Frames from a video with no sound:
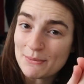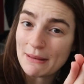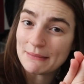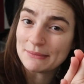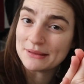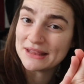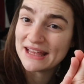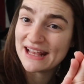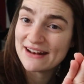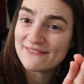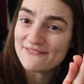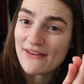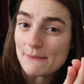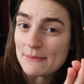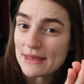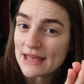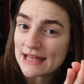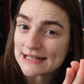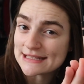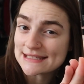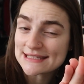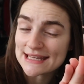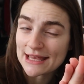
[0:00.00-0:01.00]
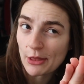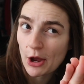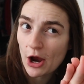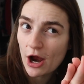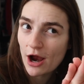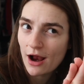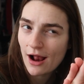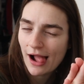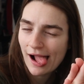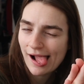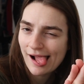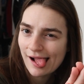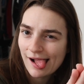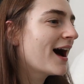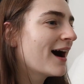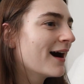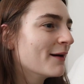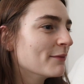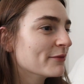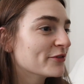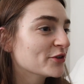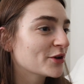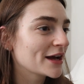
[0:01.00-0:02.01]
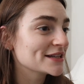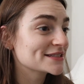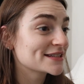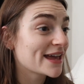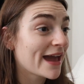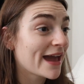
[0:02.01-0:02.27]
Maybelline Fit Me Concealer. If you guys